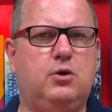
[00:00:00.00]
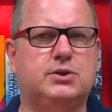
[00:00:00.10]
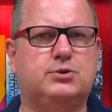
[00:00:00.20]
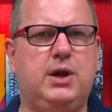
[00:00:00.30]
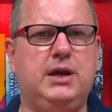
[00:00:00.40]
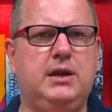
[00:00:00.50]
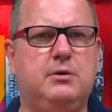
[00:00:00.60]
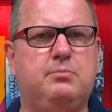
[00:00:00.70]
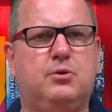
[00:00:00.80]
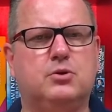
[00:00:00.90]

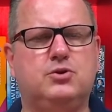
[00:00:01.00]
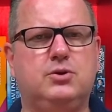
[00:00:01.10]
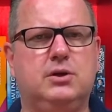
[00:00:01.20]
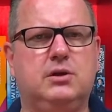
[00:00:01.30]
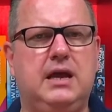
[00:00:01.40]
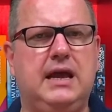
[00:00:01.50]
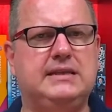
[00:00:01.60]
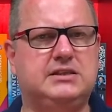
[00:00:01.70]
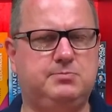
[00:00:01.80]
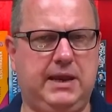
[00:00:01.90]
Australia, Portugal
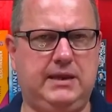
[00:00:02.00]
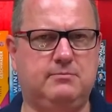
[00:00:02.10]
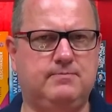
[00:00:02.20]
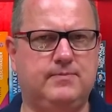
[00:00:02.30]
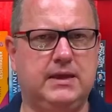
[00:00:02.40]
and Spain.